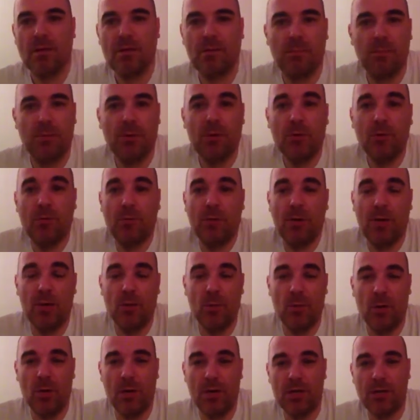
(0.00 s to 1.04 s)
pure
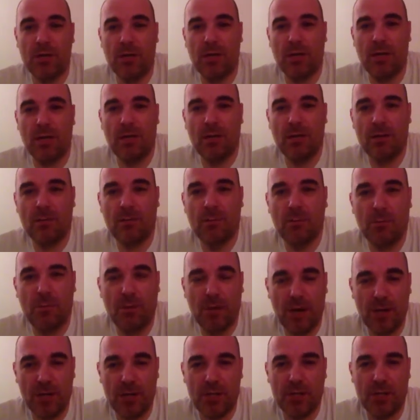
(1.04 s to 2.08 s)
brainwashing and
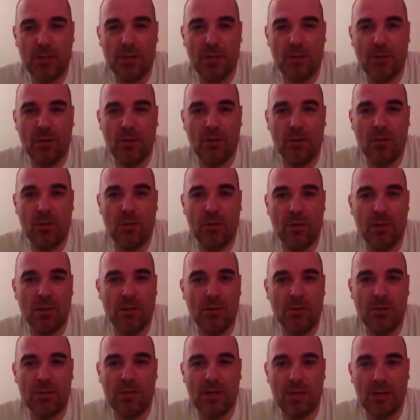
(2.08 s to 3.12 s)
pressure. You know, they
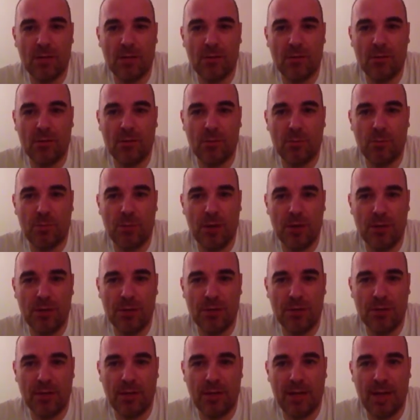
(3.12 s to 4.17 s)
use those
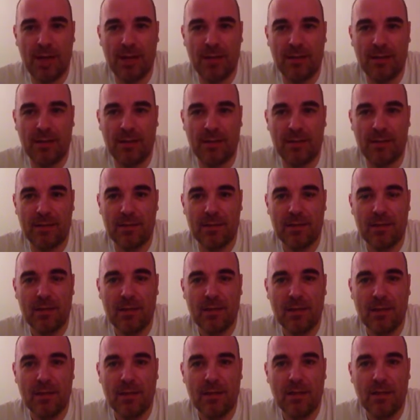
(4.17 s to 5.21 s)
pressure tactics,
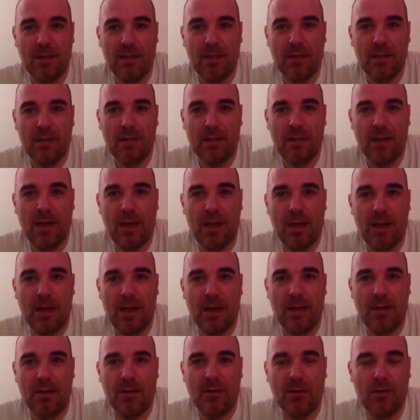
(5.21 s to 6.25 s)

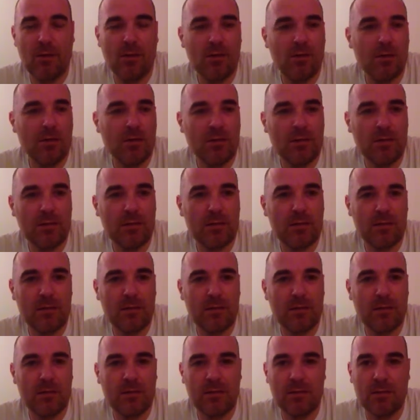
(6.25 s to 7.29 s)
and you know,
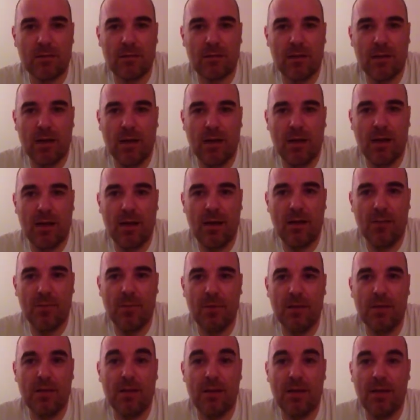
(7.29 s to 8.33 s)
I
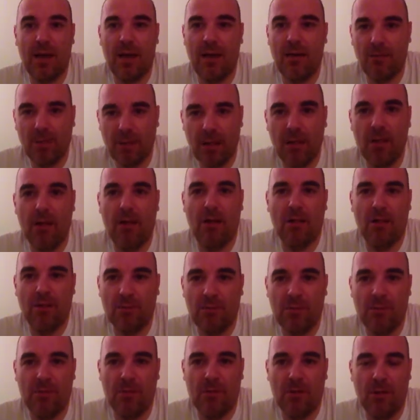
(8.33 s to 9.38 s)
mean, they have a lot
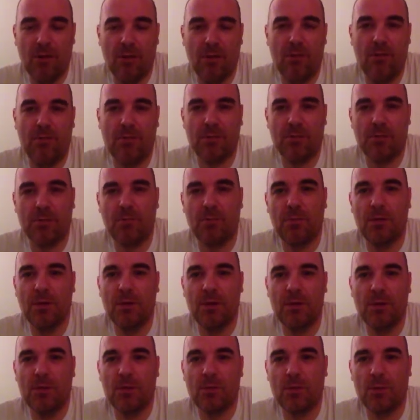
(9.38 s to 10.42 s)
of
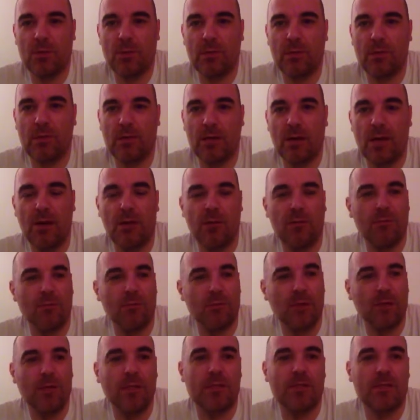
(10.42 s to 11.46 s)
experience with this kind of
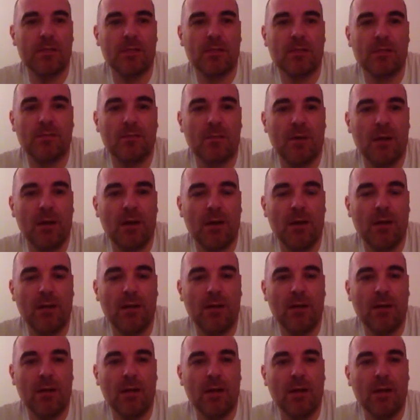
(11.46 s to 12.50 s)
criticism
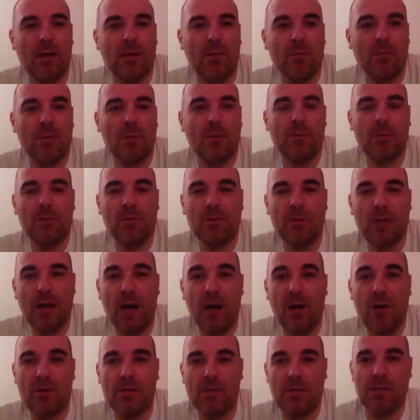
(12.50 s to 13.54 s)
and people
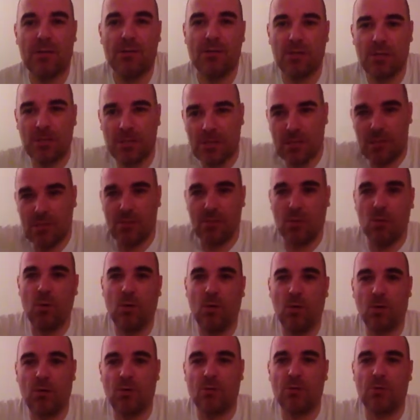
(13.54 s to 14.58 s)
doubts and just
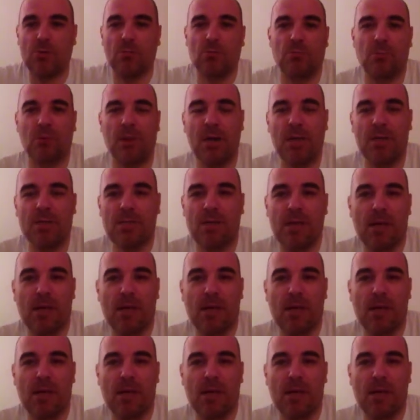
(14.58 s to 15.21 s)
want to suppress